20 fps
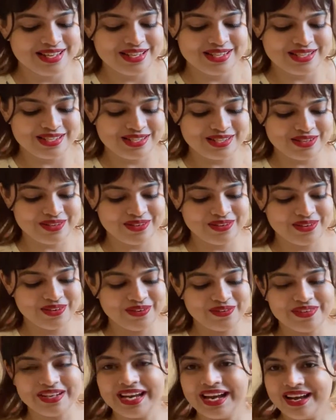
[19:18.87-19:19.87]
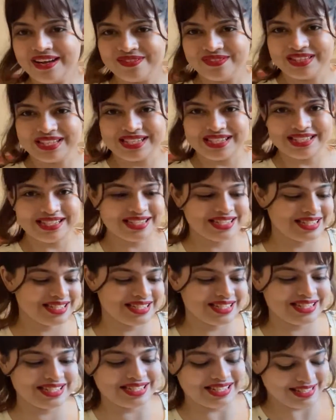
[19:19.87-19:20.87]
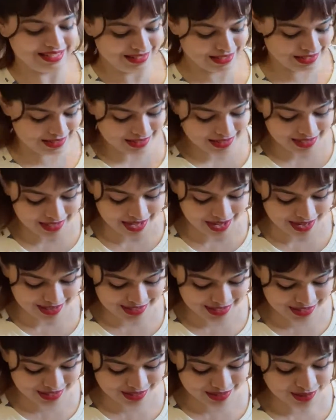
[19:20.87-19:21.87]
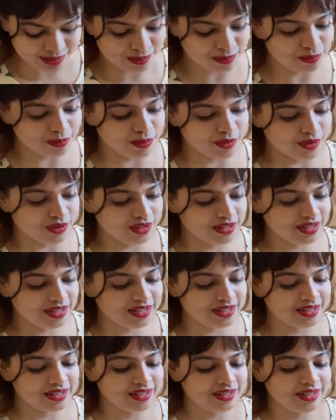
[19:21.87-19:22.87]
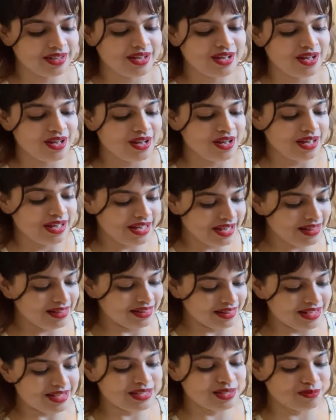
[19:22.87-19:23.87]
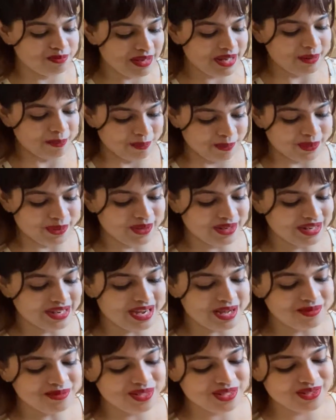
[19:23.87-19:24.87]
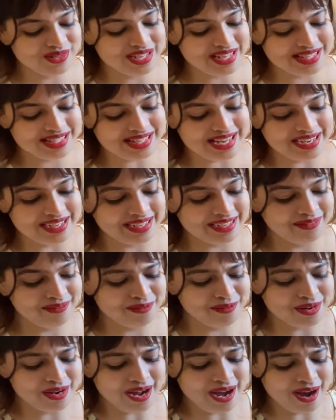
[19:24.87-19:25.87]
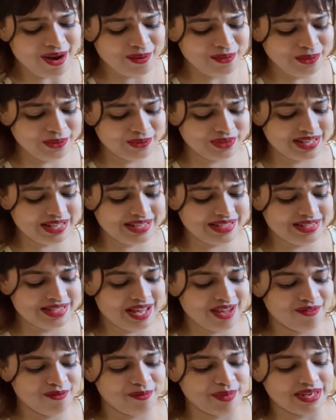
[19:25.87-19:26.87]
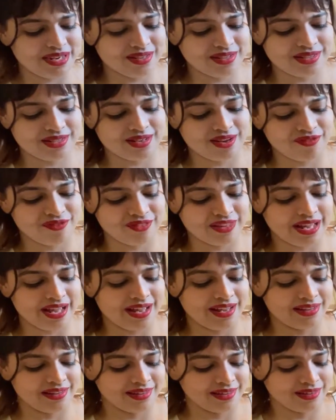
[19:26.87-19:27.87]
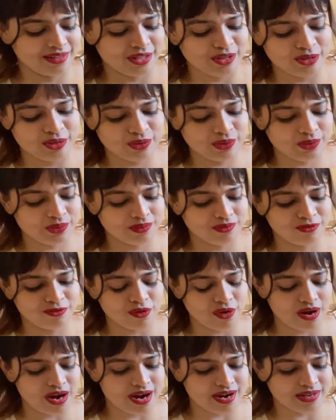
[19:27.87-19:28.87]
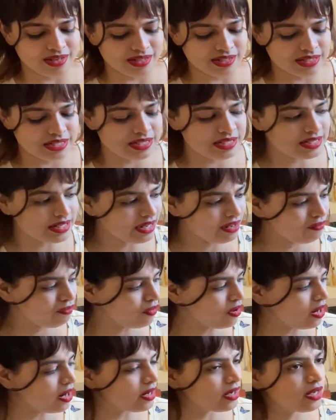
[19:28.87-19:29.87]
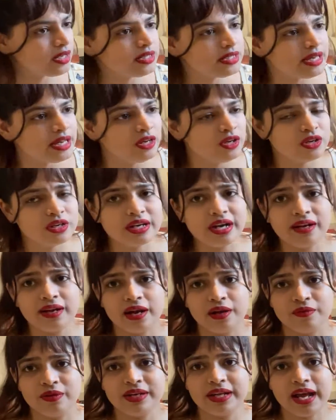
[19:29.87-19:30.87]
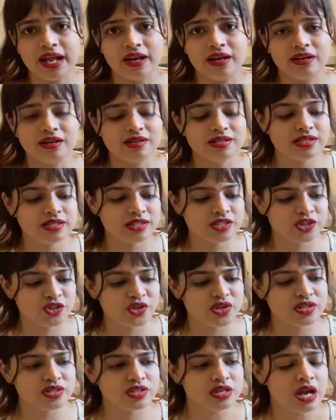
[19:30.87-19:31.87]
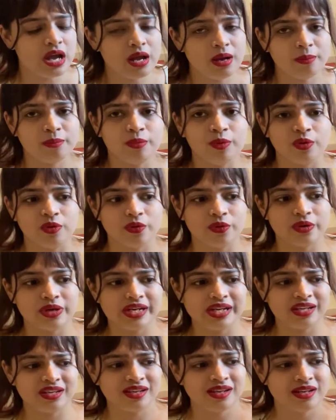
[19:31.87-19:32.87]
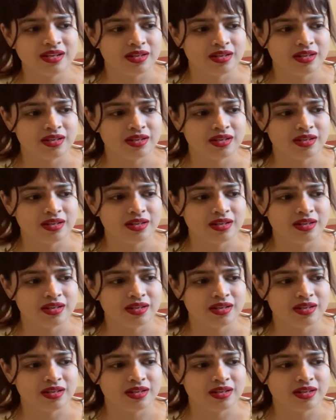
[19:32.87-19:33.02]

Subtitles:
So we have this. This is the last book in this big book. I'm so excited. How do kids have better stuff than, for adults? It's like for adults, I looked at advent calendars. It's just boring.